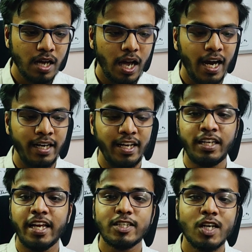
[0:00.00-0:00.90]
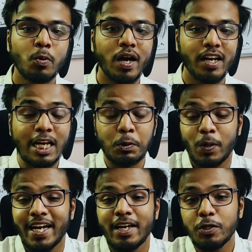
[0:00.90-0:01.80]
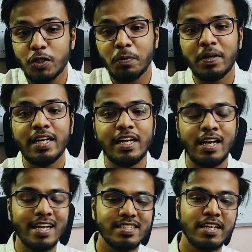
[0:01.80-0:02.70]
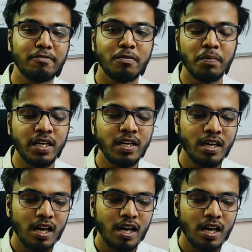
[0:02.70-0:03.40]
And in case you're wondering why you should be listening from me,